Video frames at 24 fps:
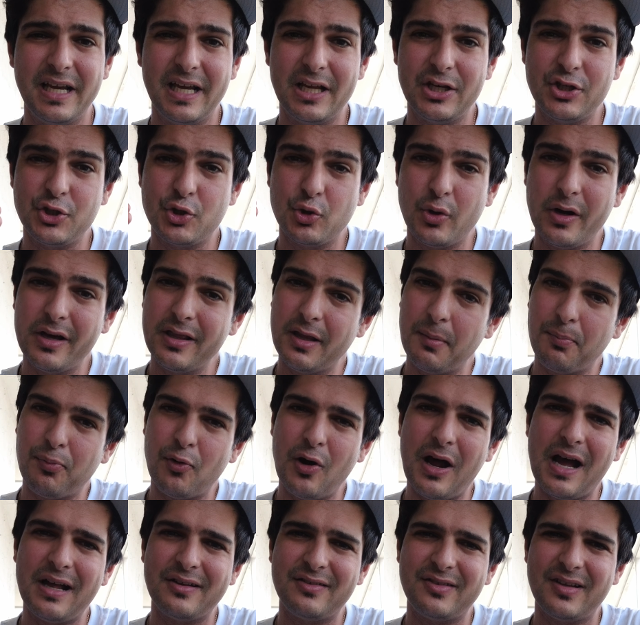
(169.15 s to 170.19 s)
enjoy the
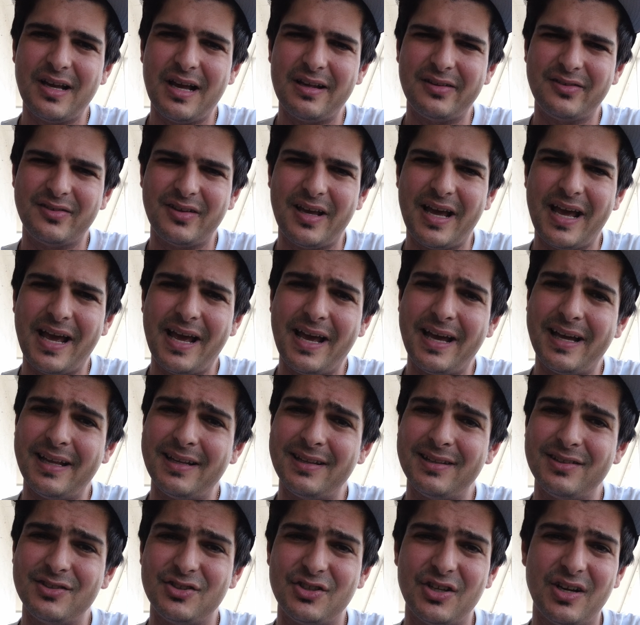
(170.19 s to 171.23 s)
process
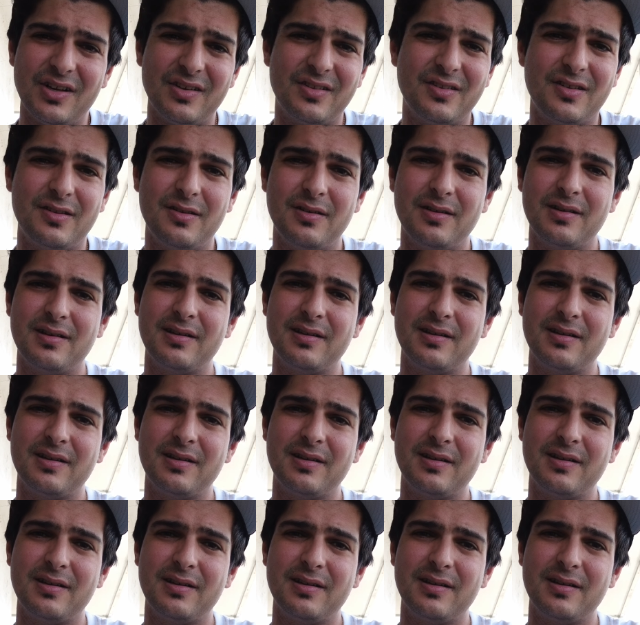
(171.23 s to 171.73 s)
and just